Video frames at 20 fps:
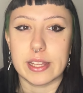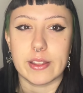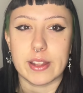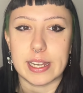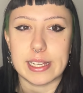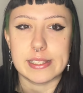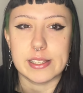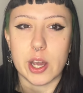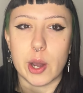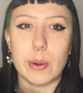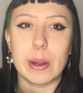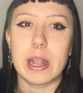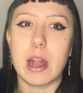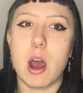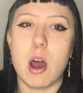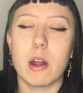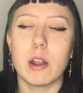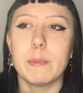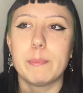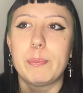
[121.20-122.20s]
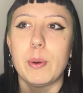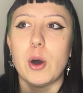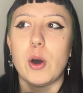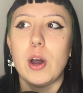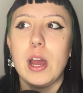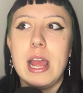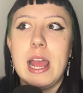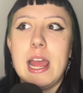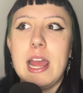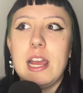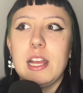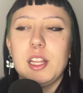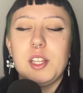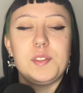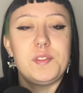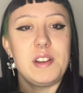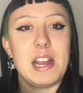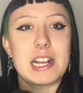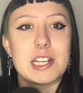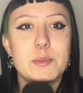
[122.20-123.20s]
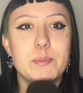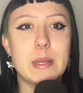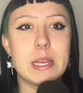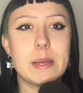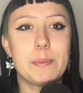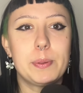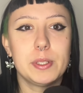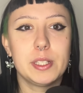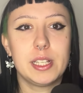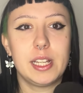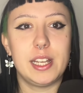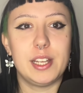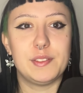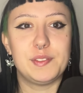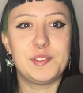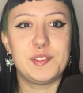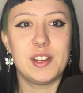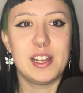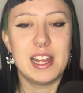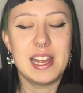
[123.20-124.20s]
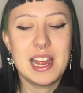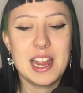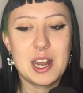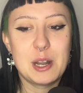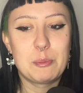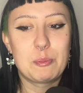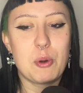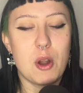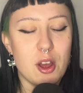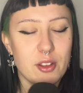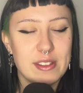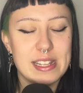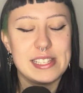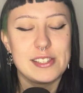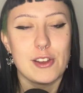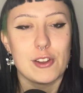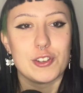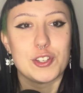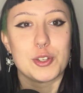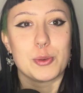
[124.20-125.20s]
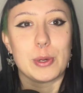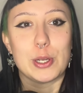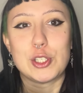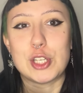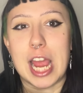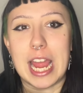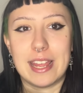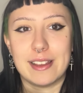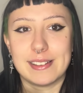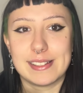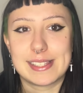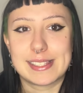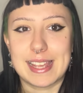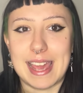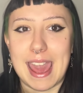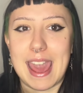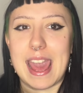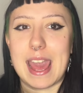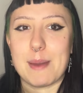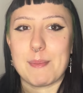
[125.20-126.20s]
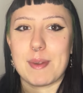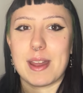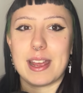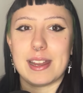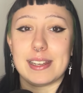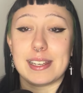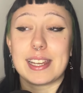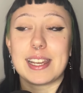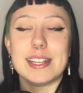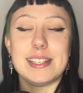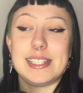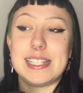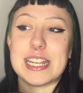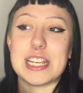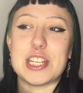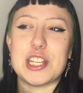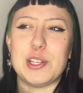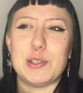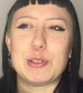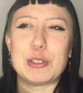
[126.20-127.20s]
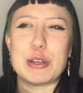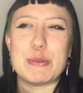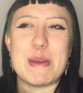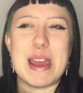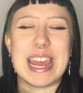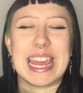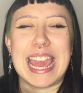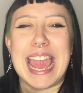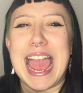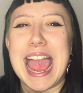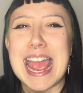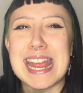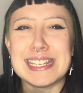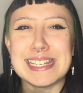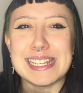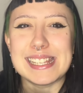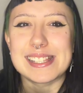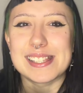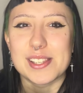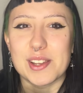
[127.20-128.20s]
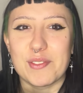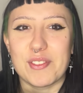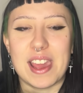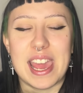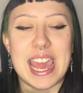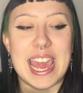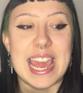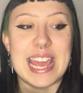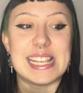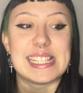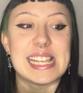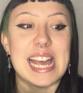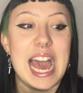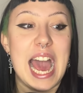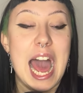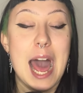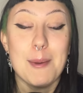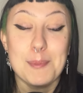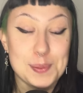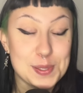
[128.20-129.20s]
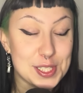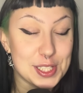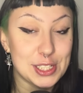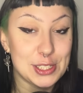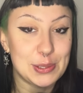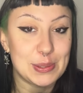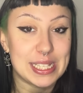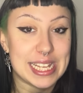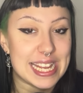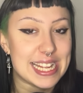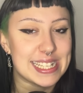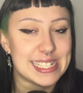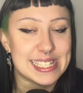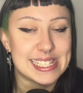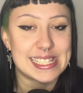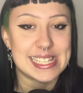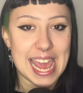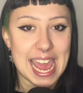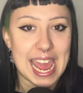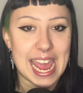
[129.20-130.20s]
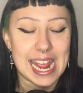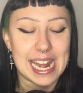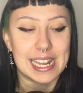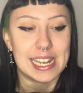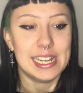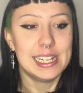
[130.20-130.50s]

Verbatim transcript: that it's going on, but the fact people have brought this onto a child's game and continued to make edits of it is absolutely insane.